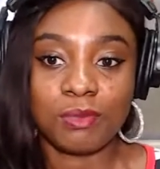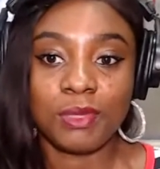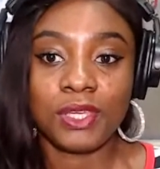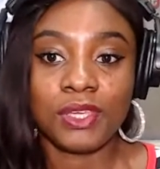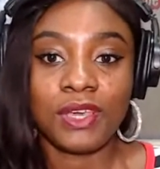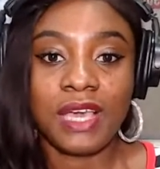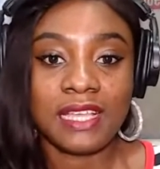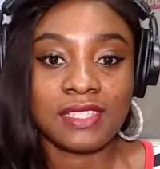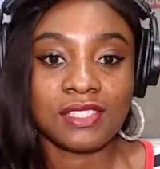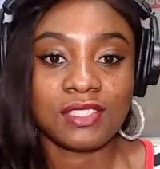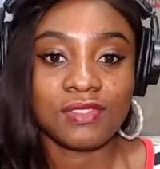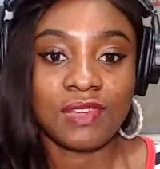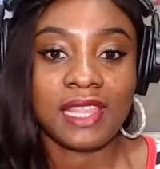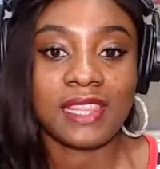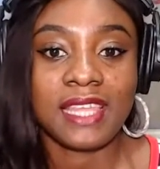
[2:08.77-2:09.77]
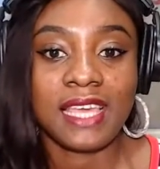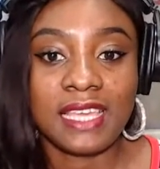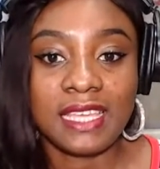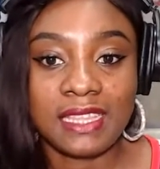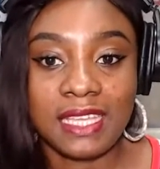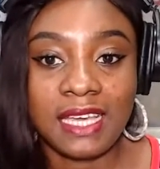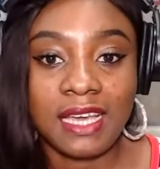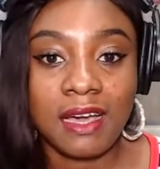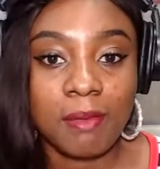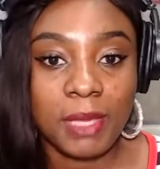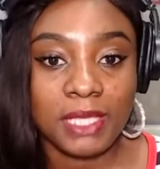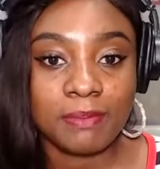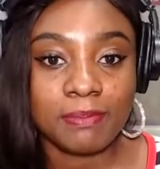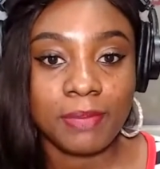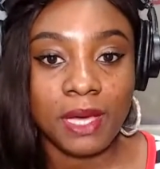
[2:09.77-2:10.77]
Make your answers right there in the
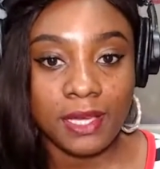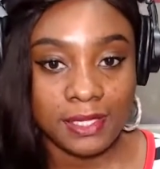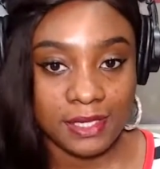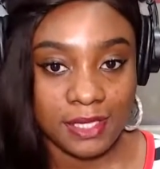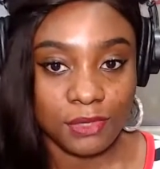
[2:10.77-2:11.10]
comment box